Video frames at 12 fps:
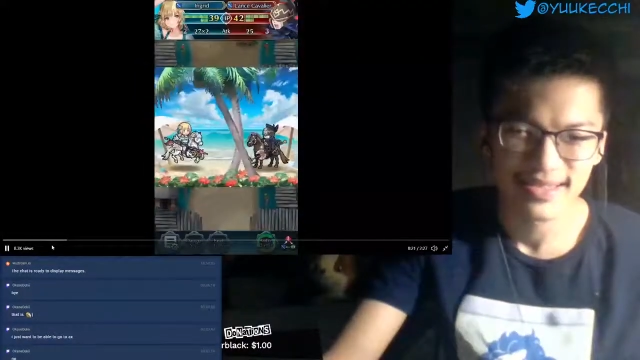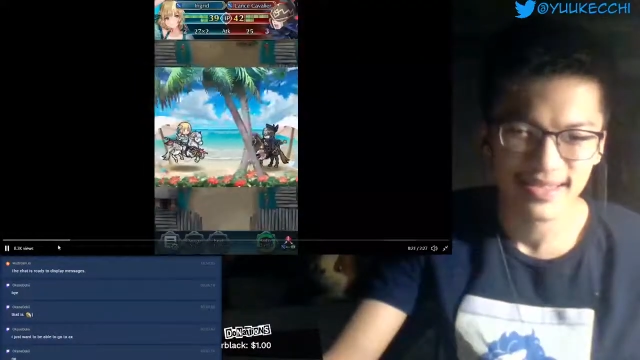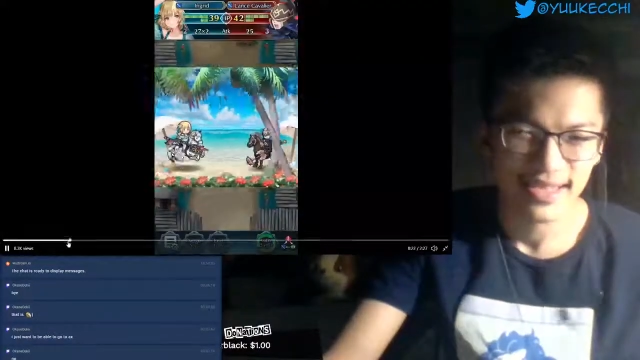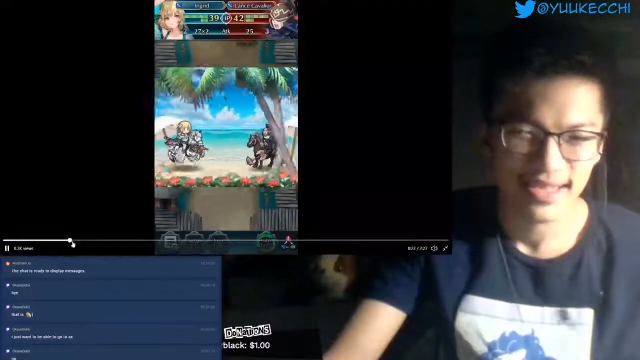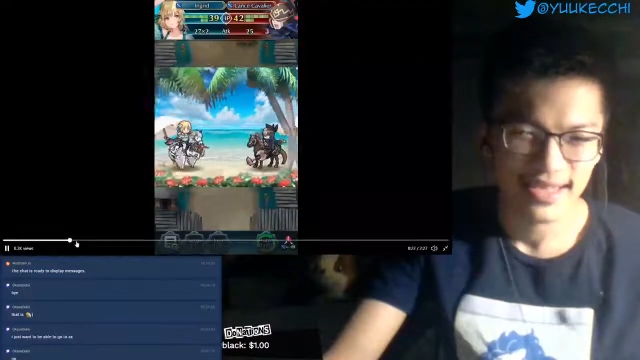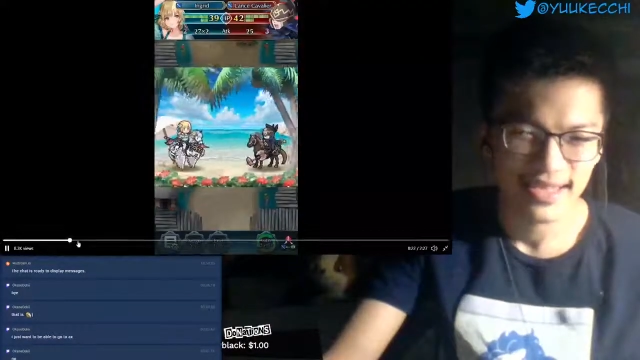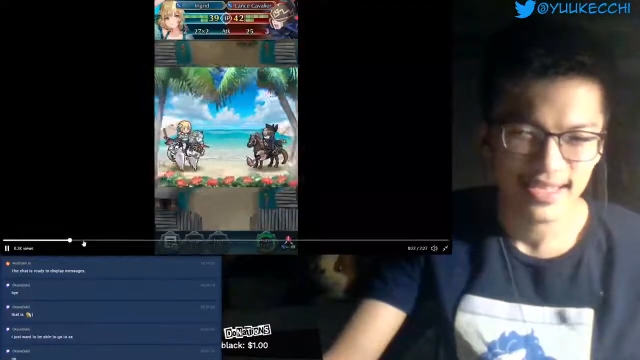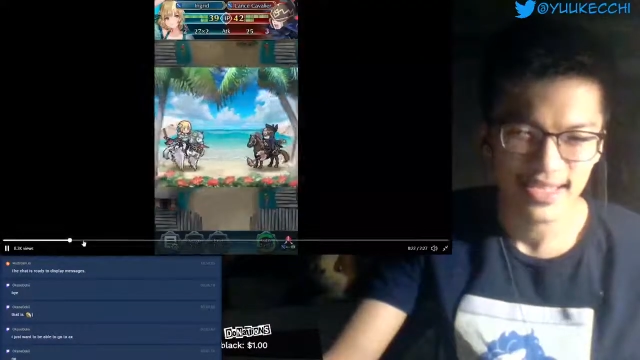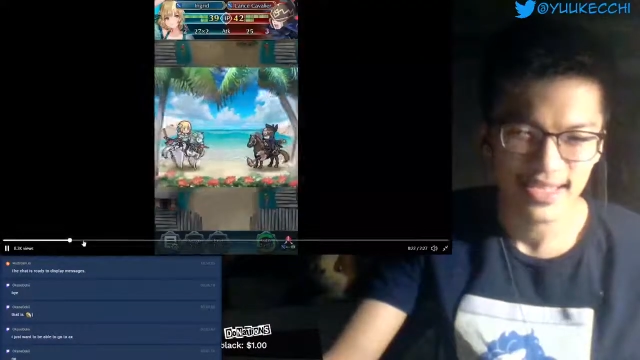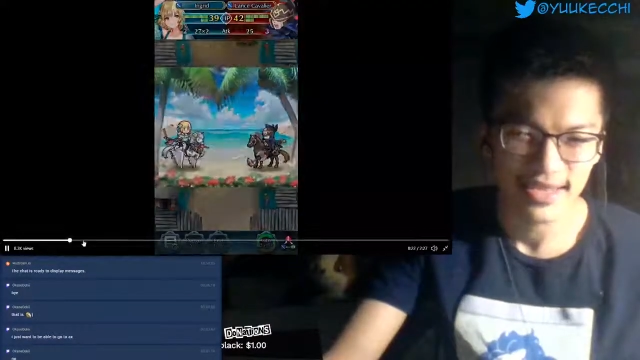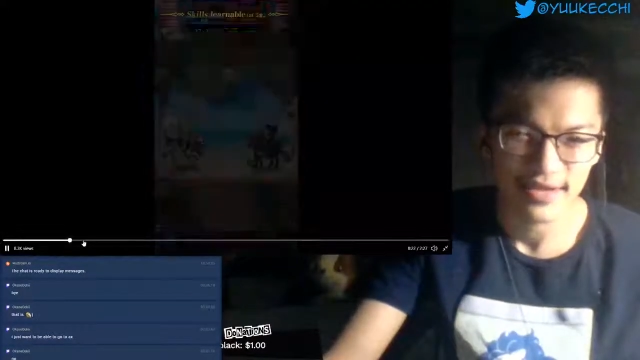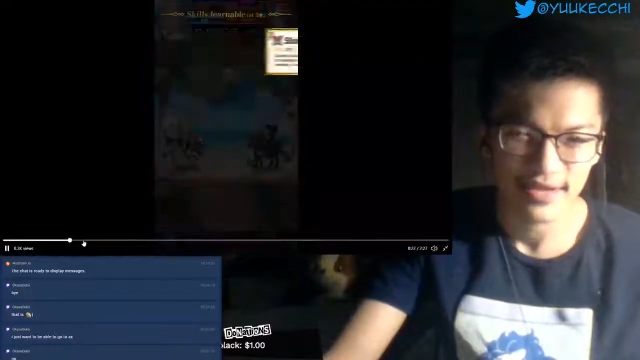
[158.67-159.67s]
Cincha.
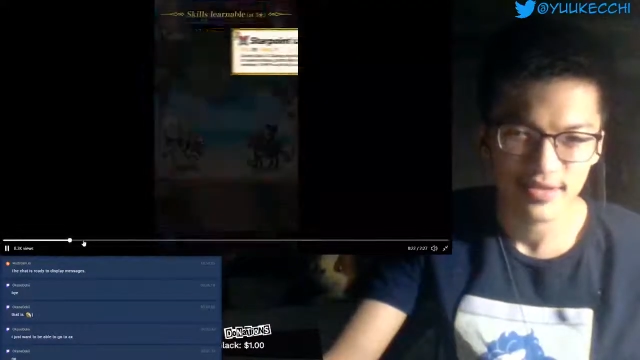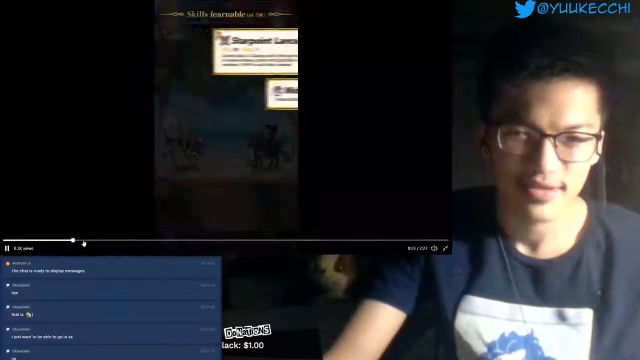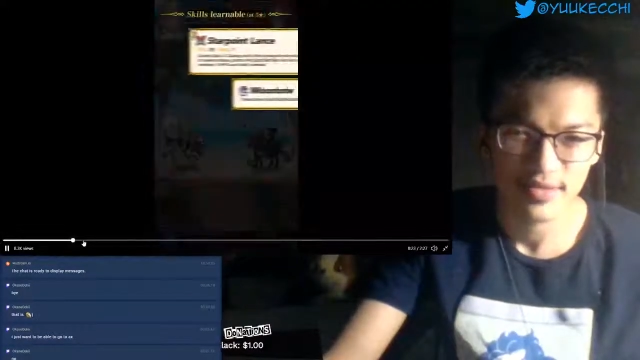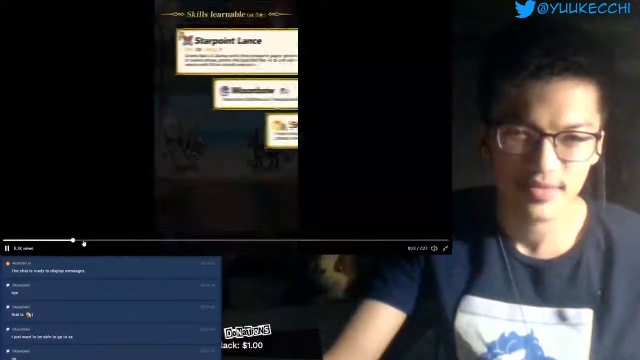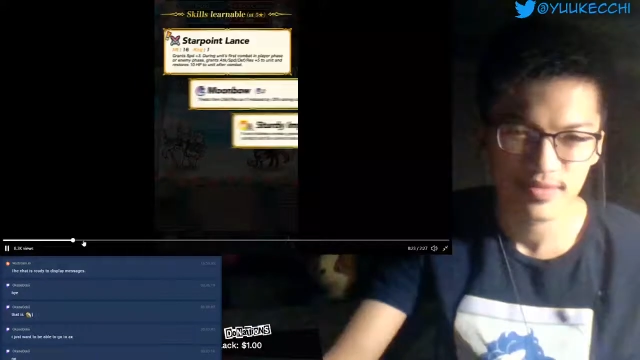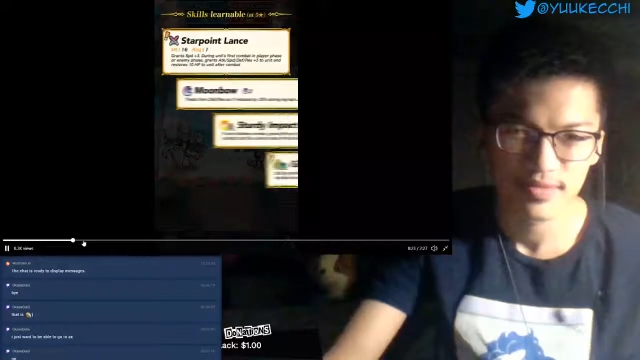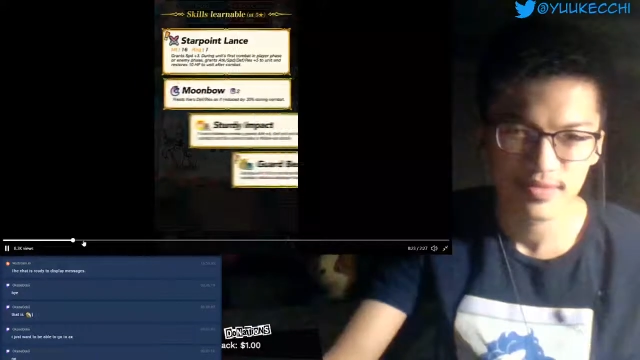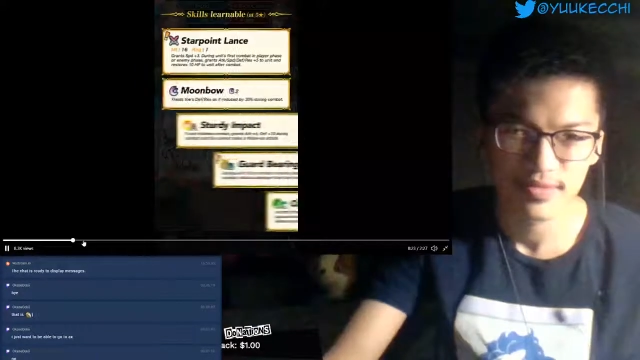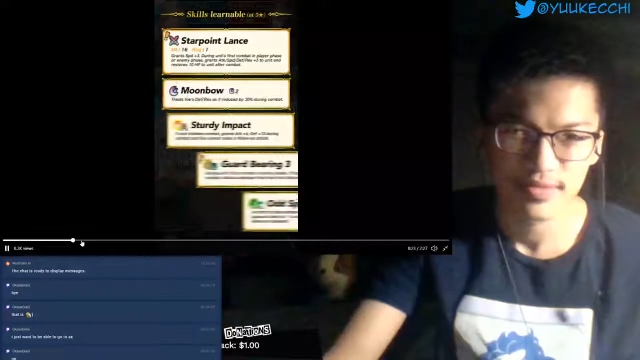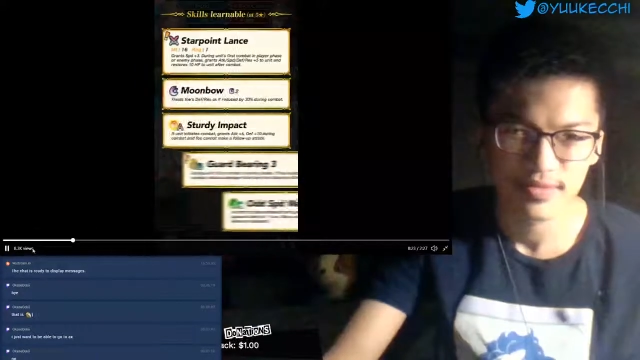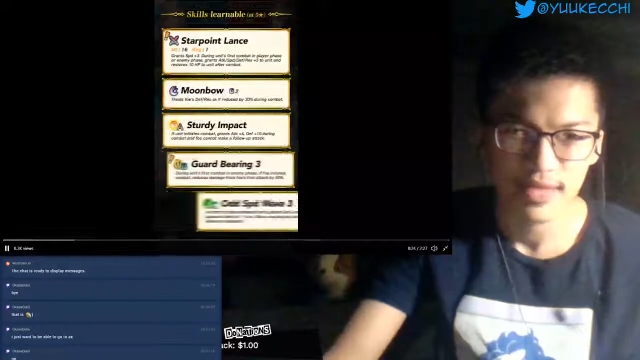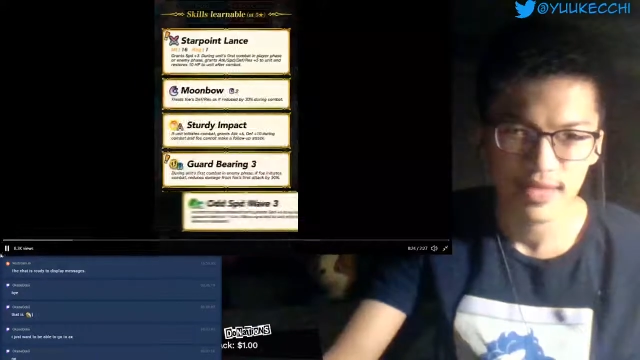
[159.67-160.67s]

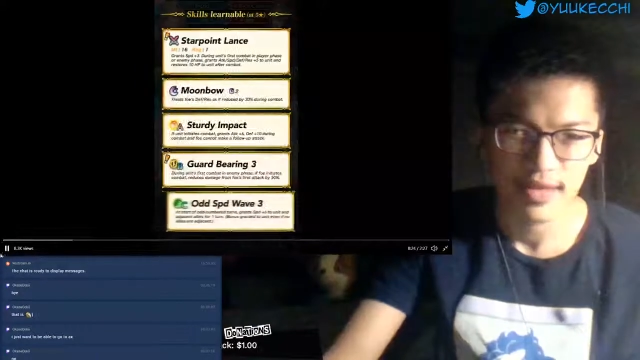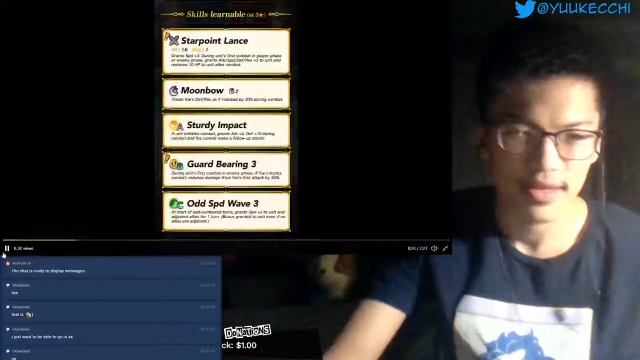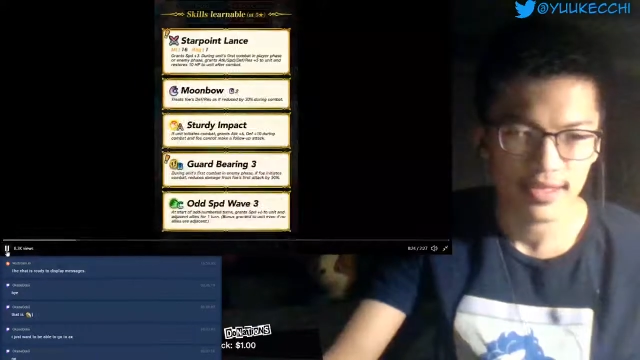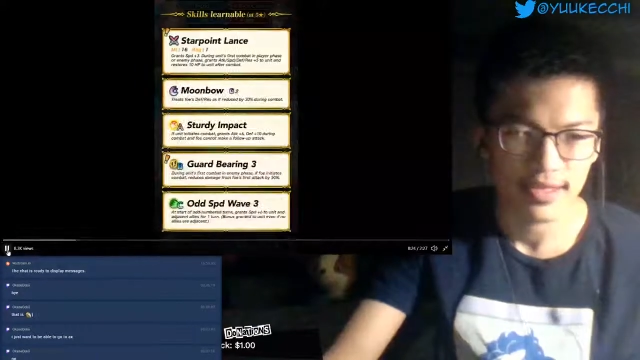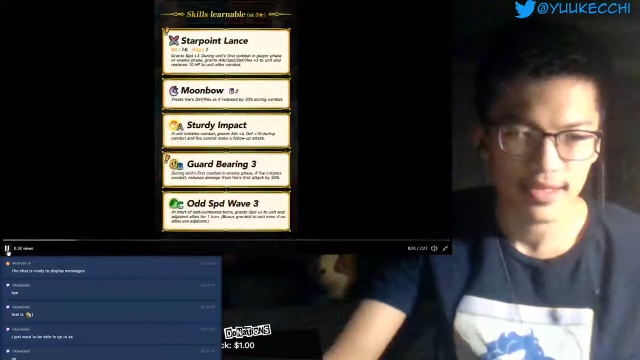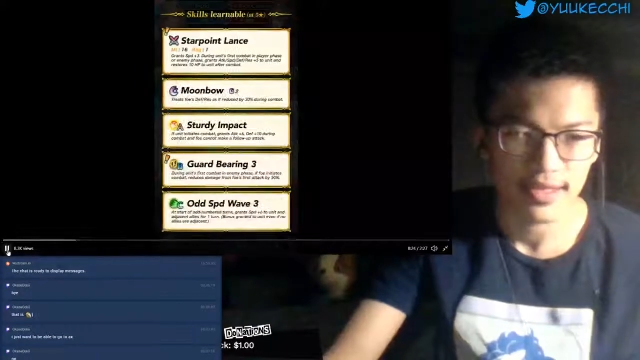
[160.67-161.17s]
Let's see.